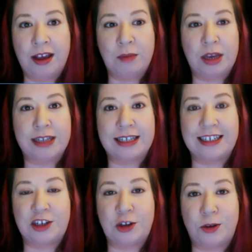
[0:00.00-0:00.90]
Because I
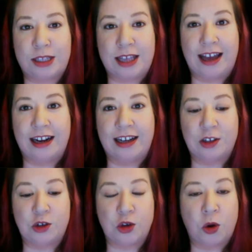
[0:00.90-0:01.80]
did use that as
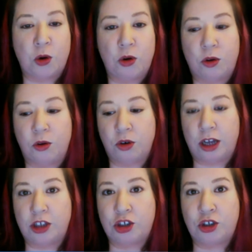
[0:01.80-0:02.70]
a total
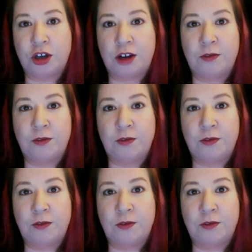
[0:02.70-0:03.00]
crutch